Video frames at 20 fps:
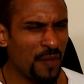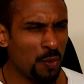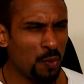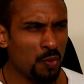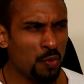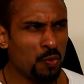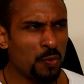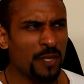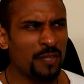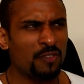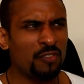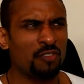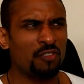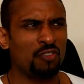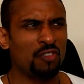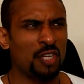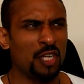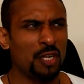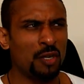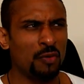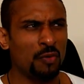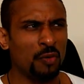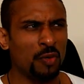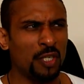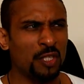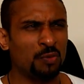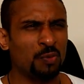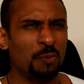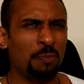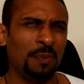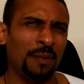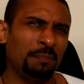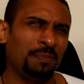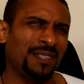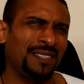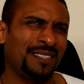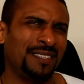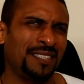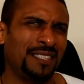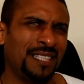filled with steroids would be
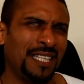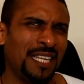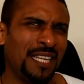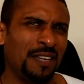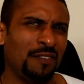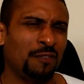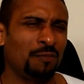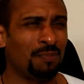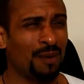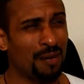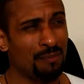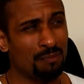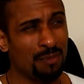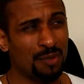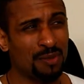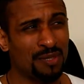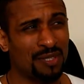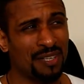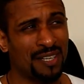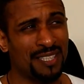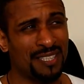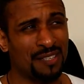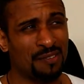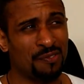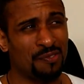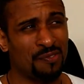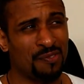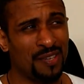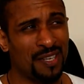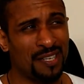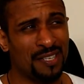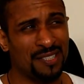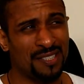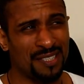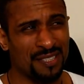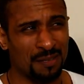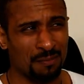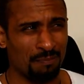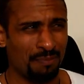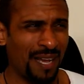perceived by most guys in
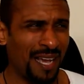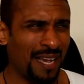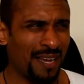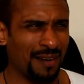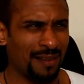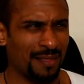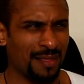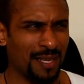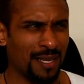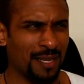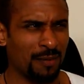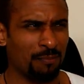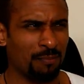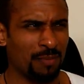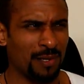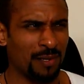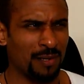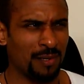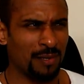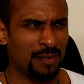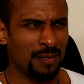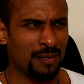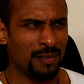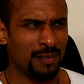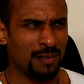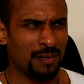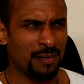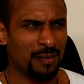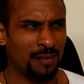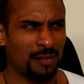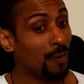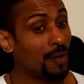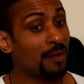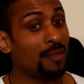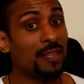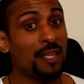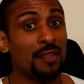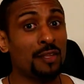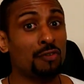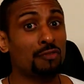fitness as a bad thing, but
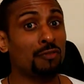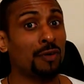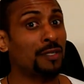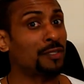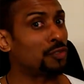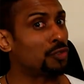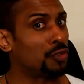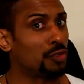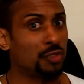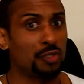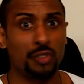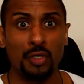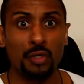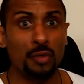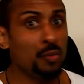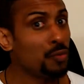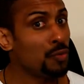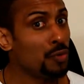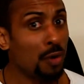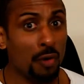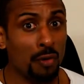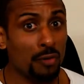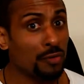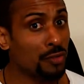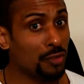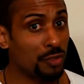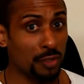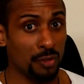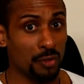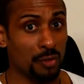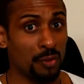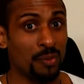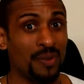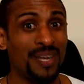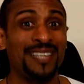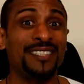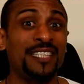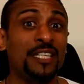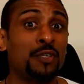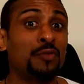one thing that drugs do not
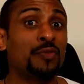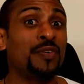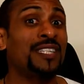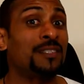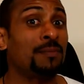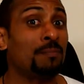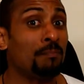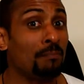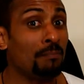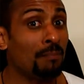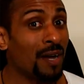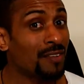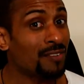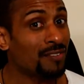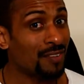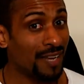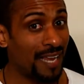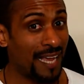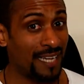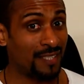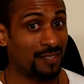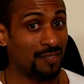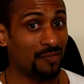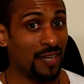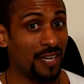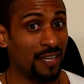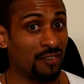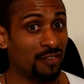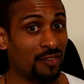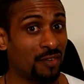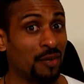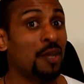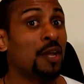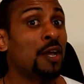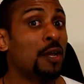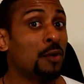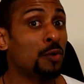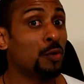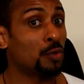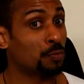do is increase muscle
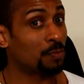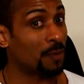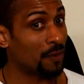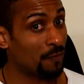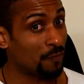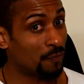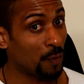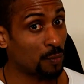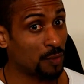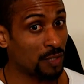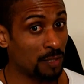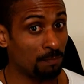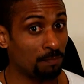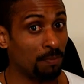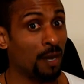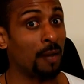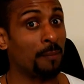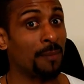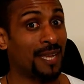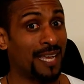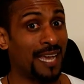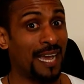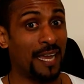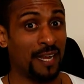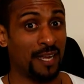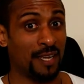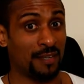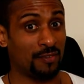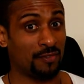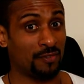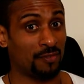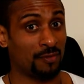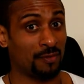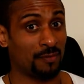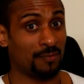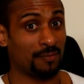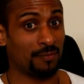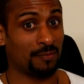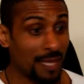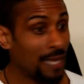activation caused by faulty
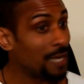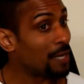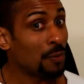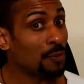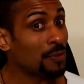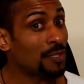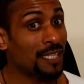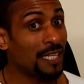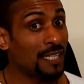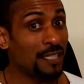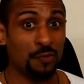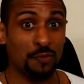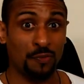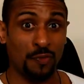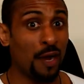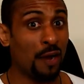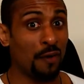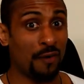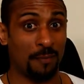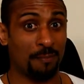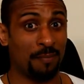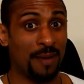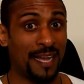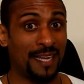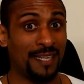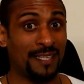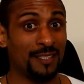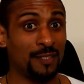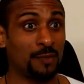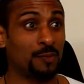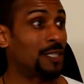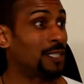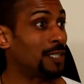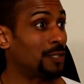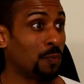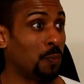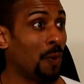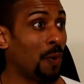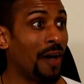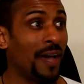biomechanics. They don't change firing patterns, which
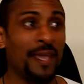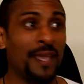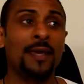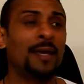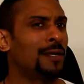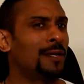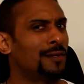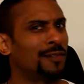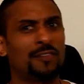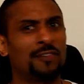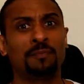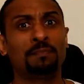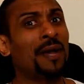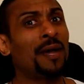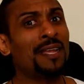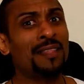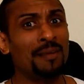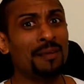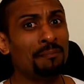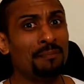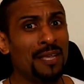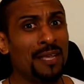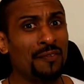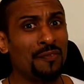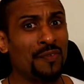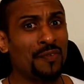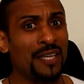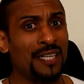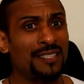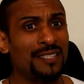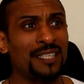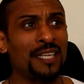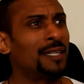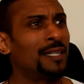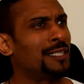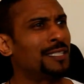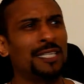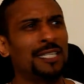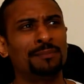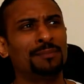is why, despite the meat feast,
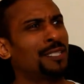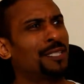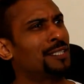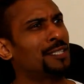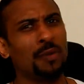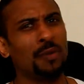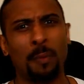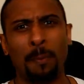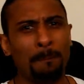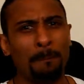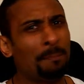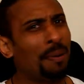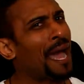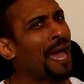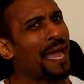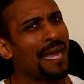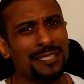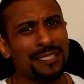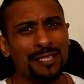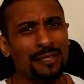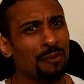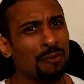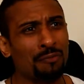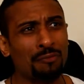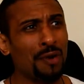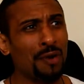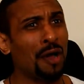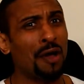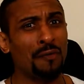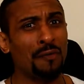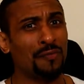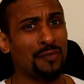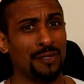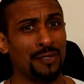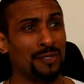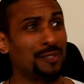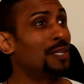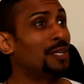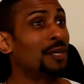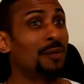gyms are still packed to the
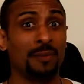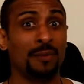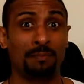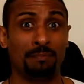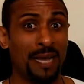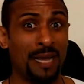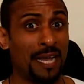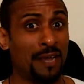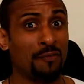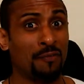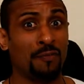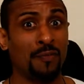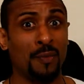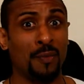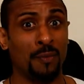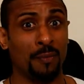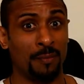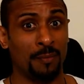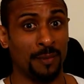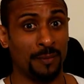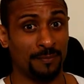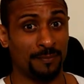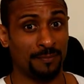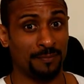rafters with bad form.